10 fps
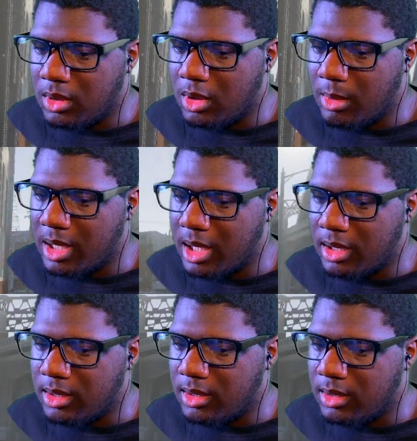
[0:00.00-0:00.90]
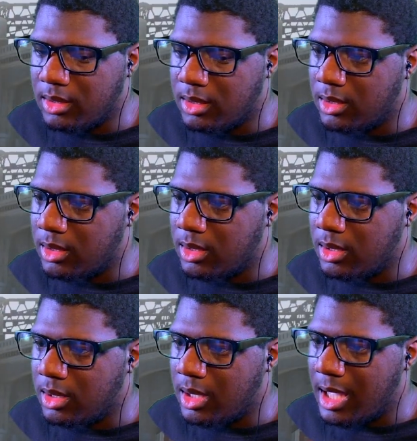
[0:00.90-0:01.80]
Oh my god.
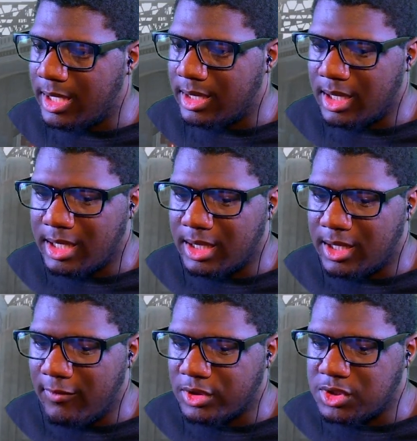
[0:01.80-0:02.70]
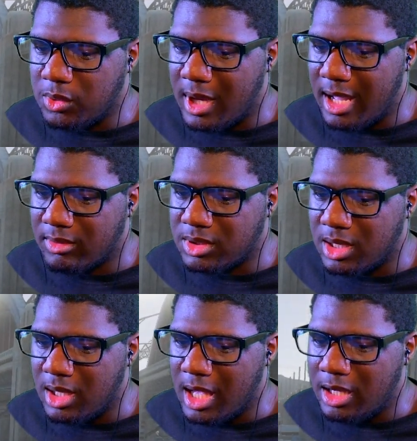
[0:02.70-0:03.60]
I gotta I gotta cover two halves.
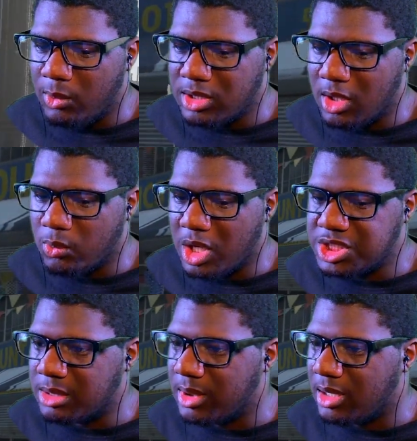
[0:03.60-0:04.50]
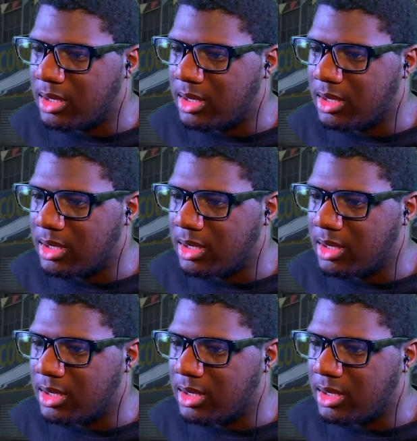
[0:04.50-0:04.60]
I don't want them rushing me.